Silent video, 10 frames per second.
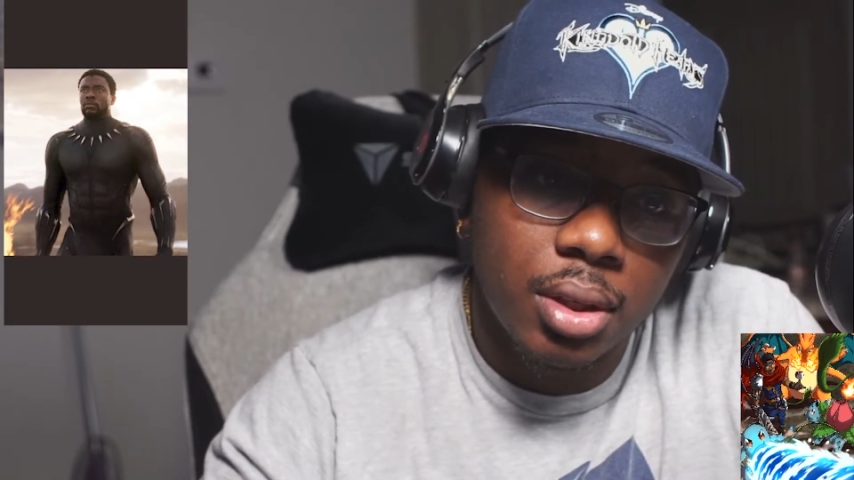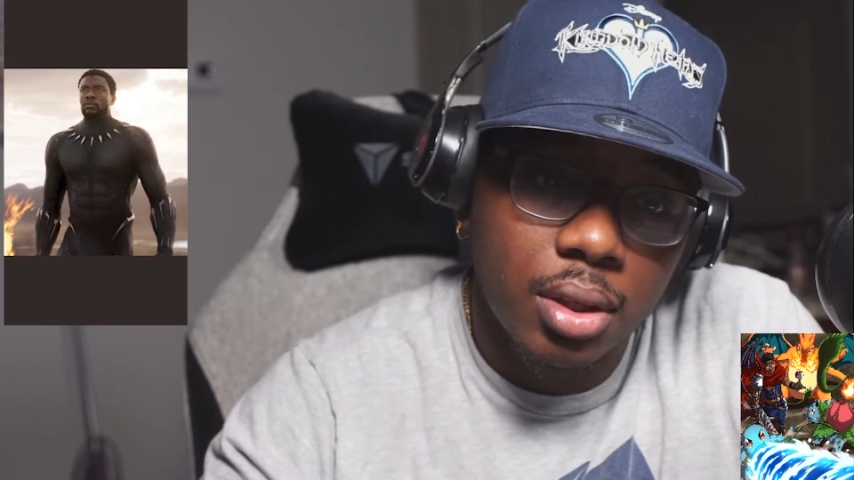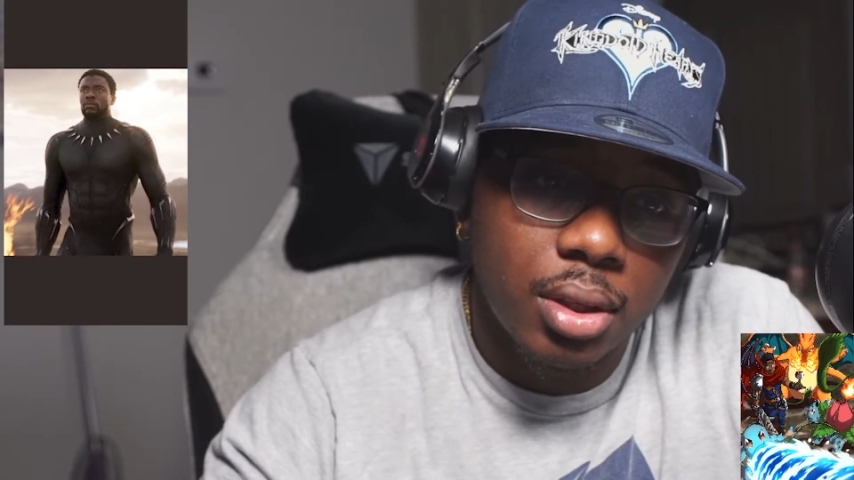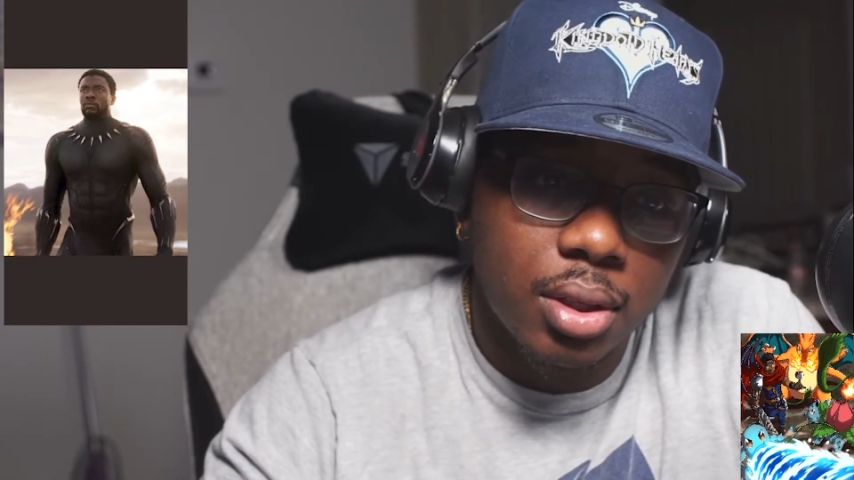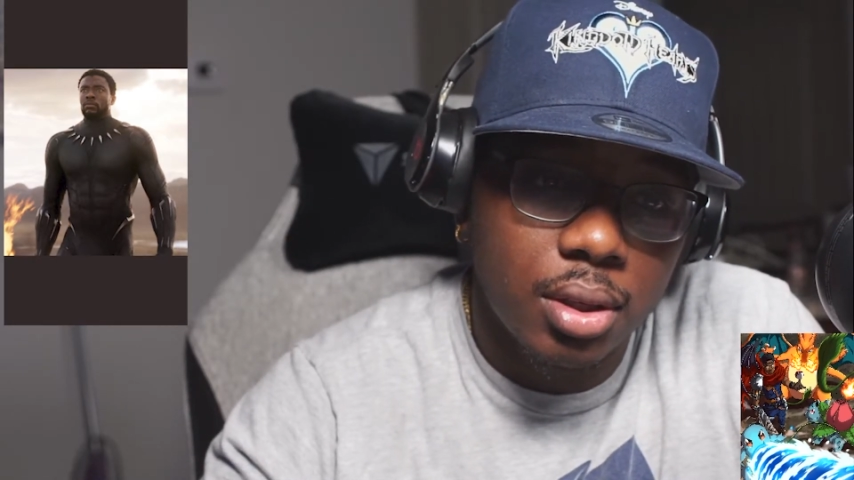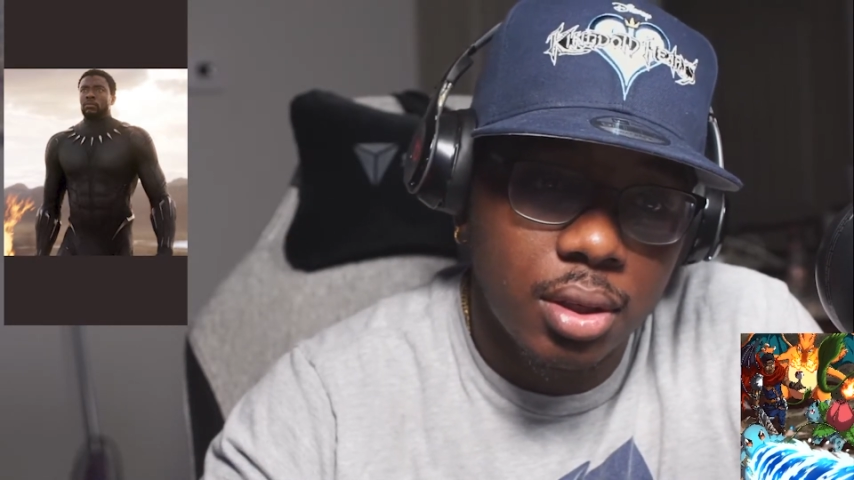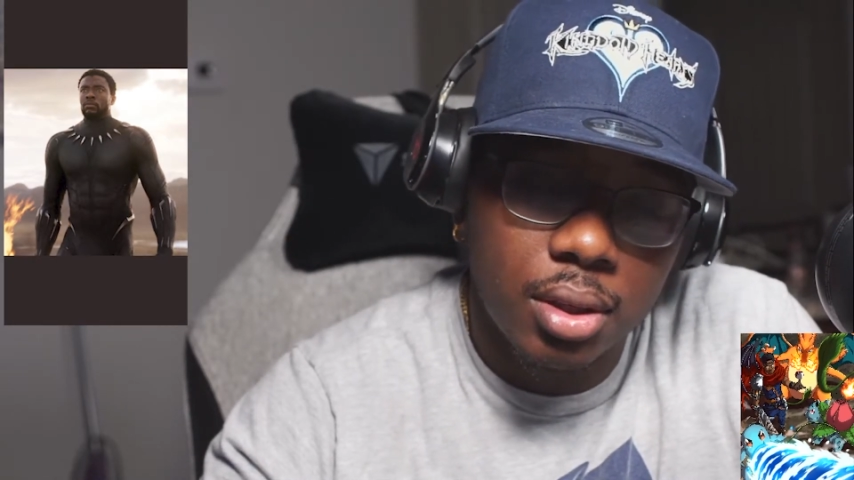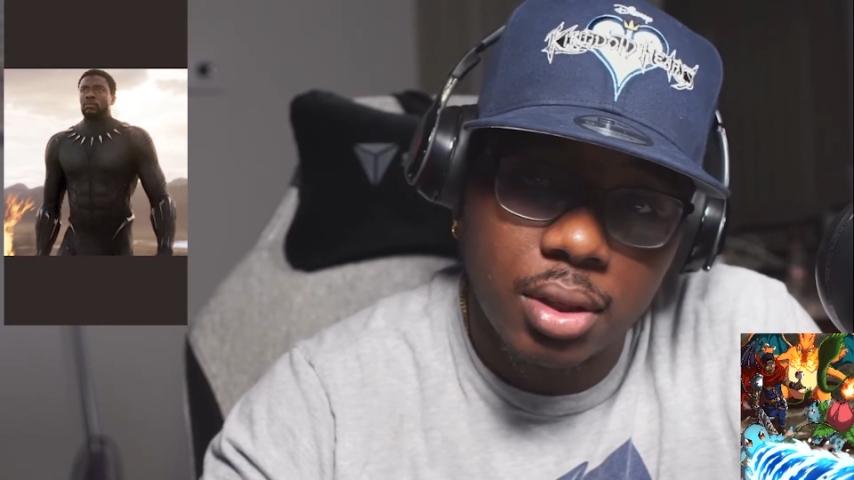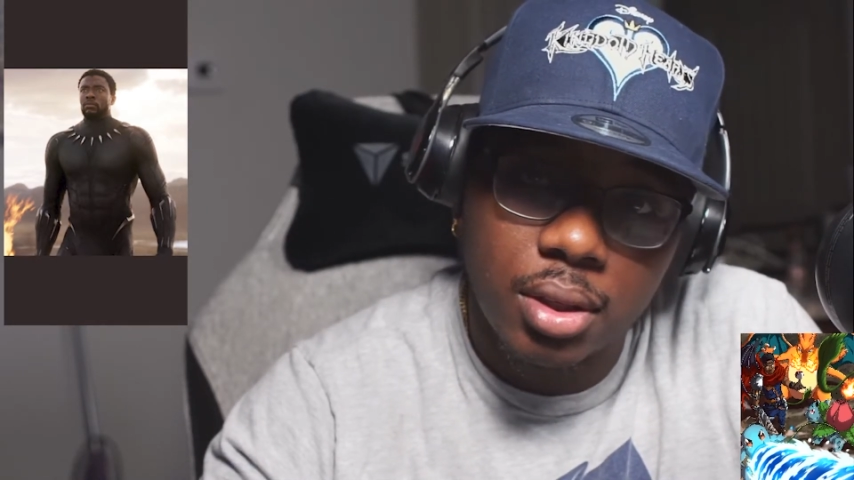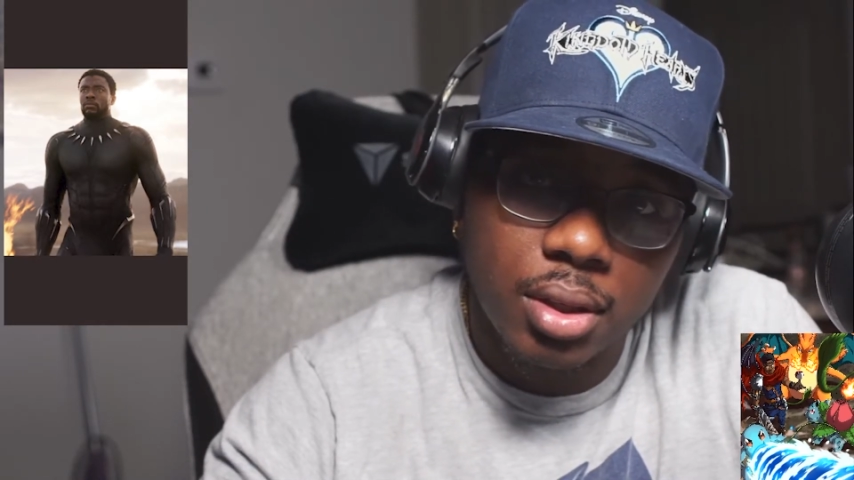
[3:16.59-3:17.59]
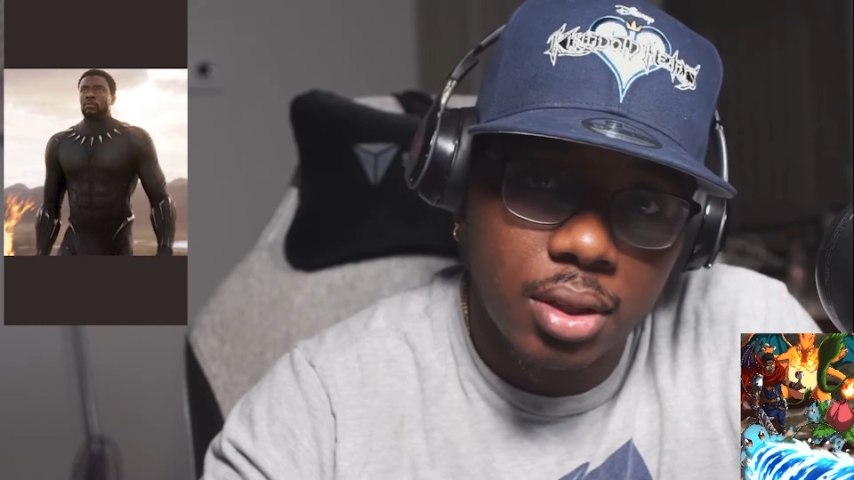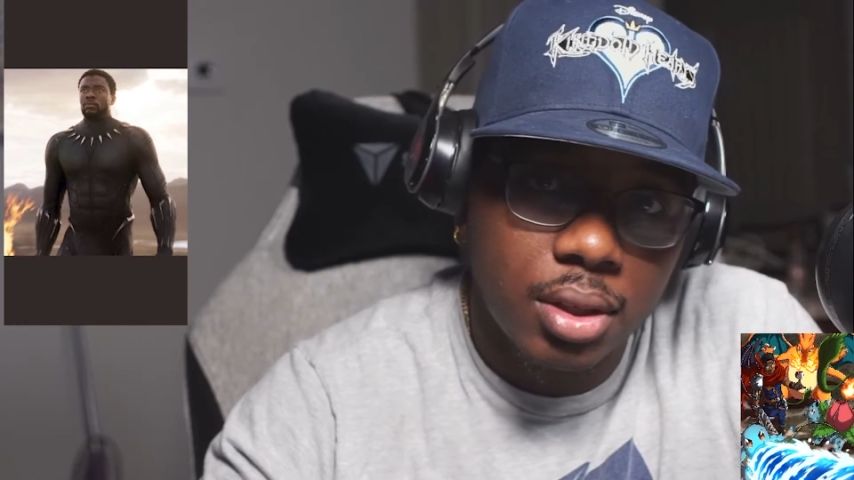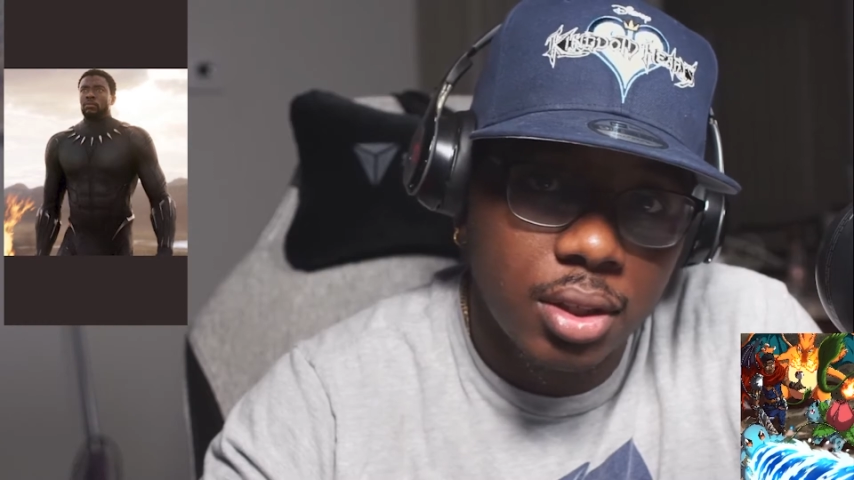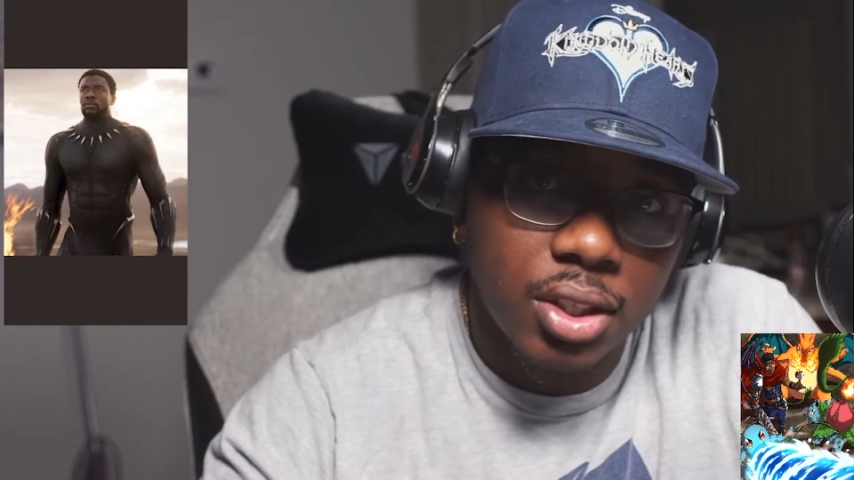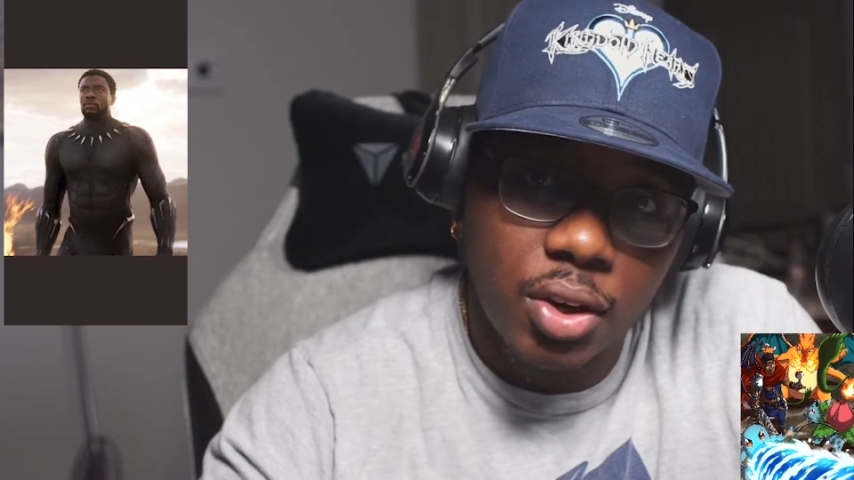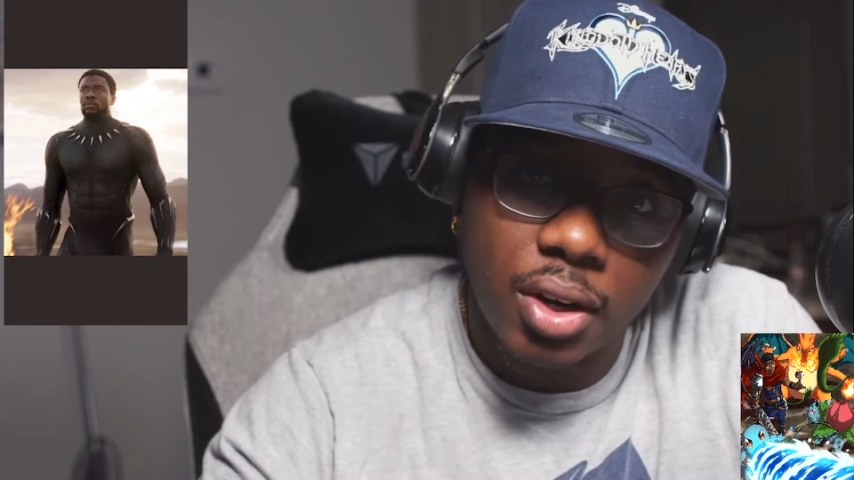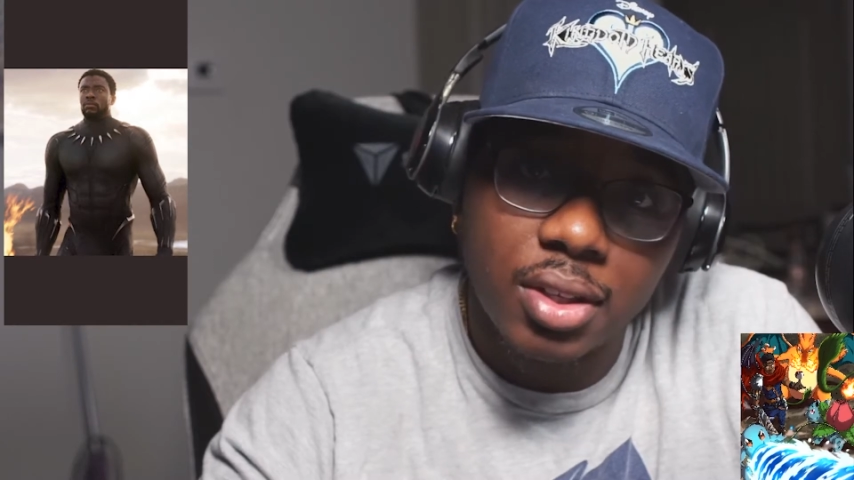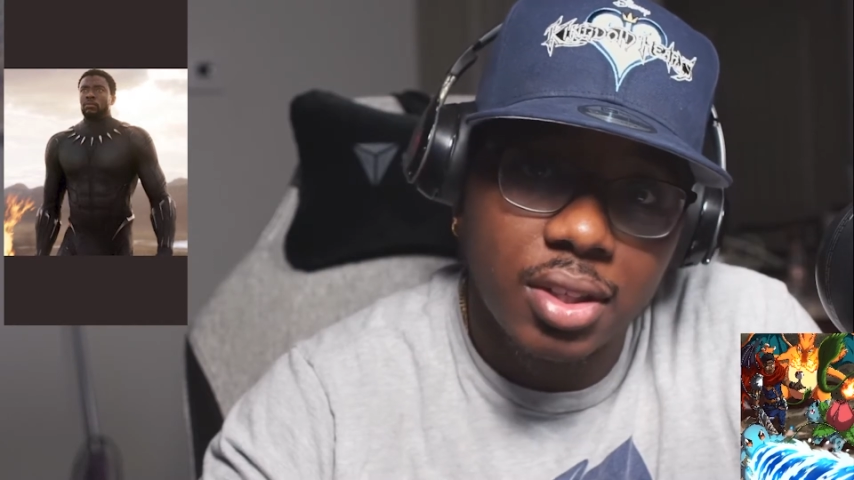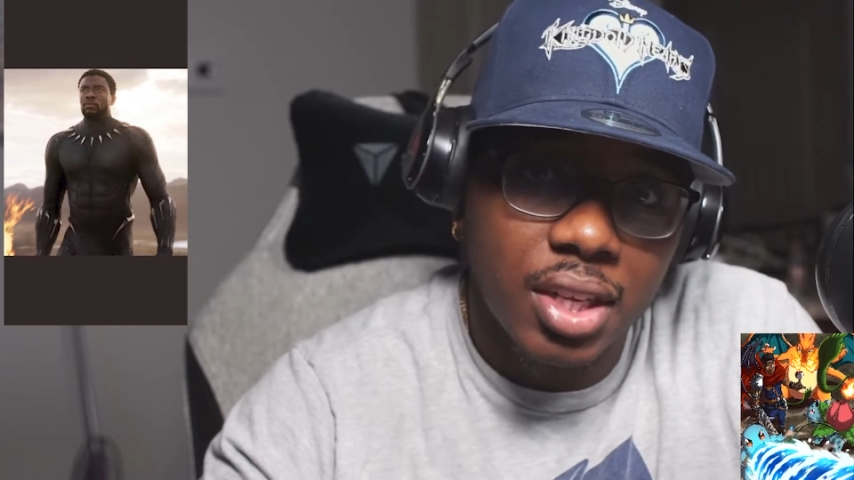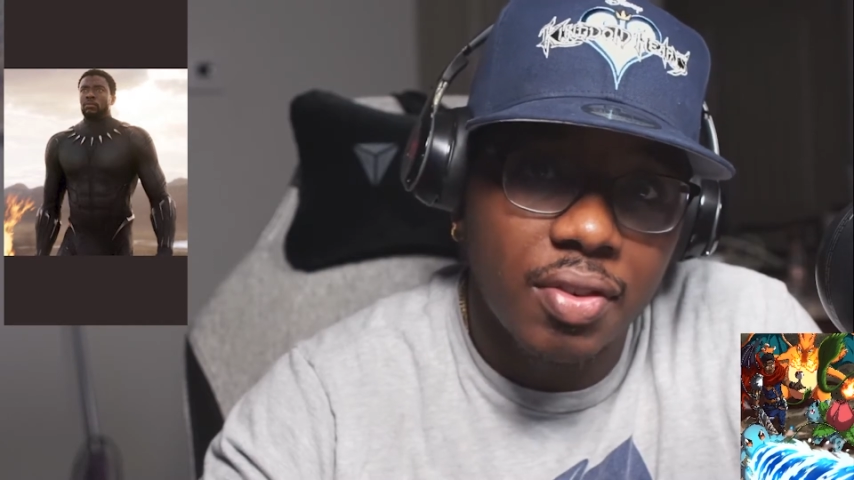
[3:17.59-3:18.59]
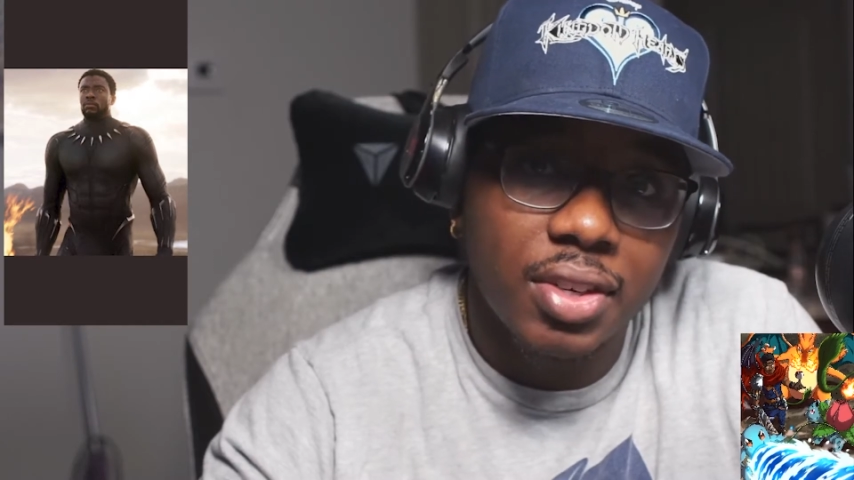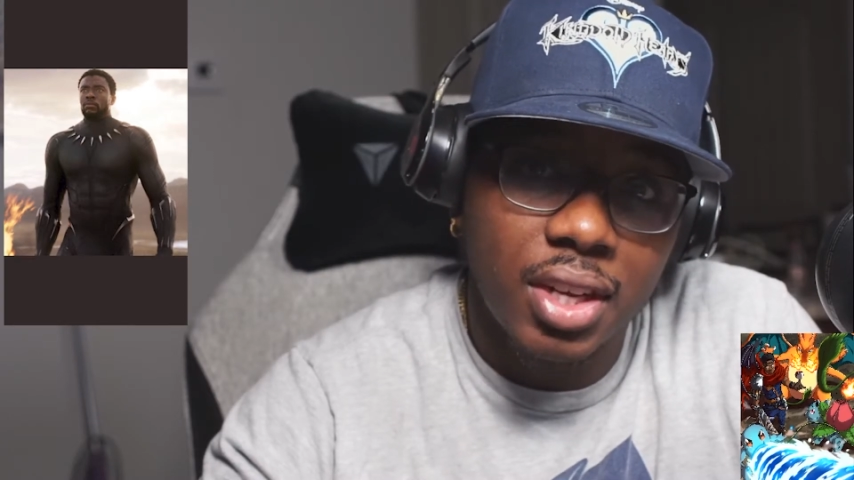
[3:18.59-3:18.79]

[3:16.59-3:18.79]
It's crazy. 7 times.